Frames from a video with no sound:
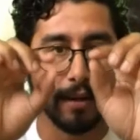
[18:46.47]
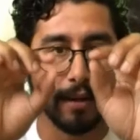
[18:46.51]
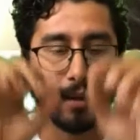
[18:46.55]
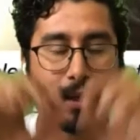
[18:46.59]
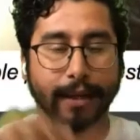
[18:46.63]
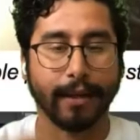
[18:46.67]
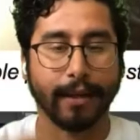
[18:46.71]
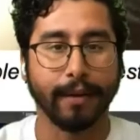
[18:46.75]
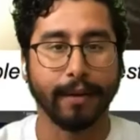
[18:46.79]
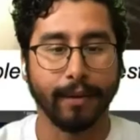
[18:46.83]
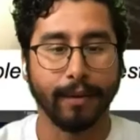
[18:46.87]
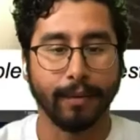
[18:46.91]

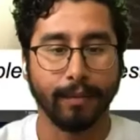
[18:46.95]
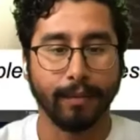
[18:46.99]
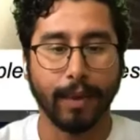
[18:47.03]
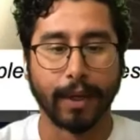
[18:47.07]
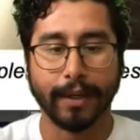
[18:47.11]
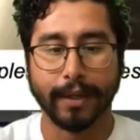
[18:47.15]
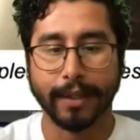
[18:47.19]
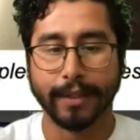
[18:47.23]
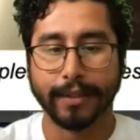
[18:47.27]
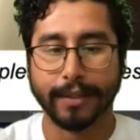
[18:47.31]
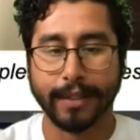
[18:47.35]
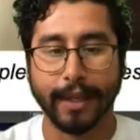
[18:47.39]
Like what
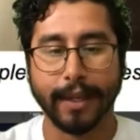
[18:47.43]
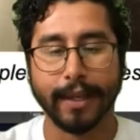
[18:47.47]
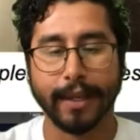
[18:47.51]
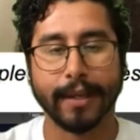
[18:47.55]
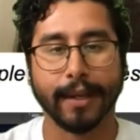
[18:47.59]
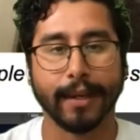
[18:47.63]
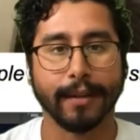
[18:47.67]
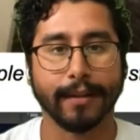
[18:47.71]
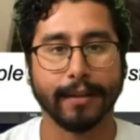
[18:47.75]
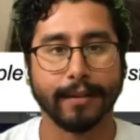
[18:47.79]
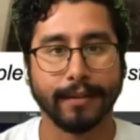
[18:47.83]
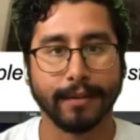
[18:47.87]
could take
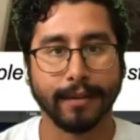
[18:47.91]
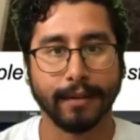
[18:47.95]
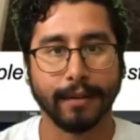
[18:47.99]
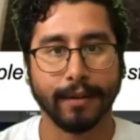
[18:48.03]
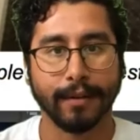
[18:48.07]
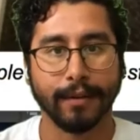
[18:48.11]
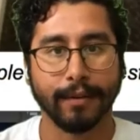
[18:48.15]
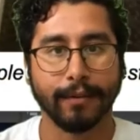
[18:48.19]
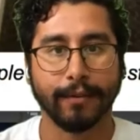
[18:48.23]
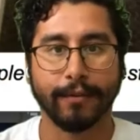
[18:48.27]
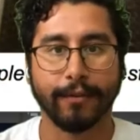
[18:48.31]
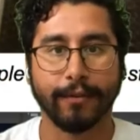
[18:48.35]
us
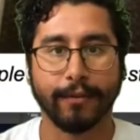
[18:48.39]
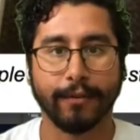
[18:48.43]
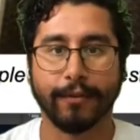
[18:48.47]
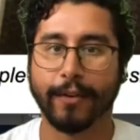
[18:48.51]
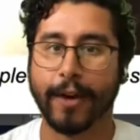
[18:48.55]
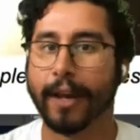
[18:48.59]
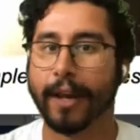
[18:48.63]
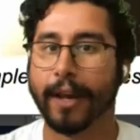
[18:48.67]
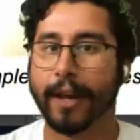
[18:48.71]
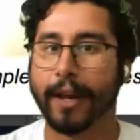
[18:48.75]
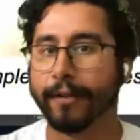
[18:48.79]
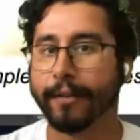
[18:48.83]

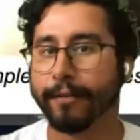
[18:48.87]
5